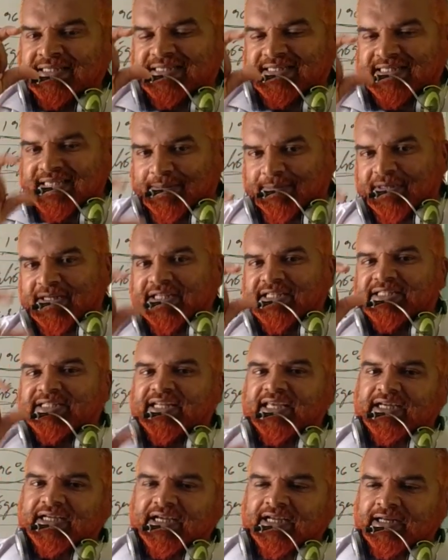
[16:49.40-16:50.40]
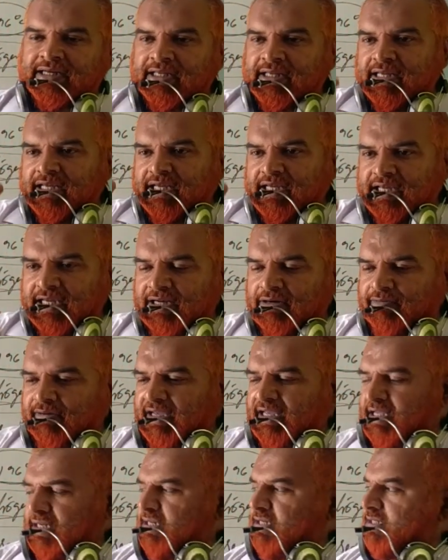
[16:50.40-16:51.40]
semen is taken in
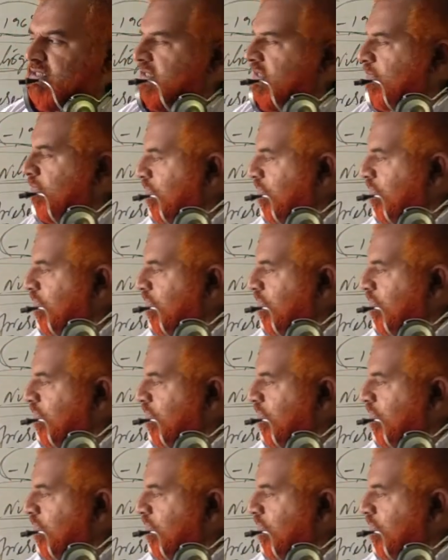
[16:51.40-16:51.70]
vials,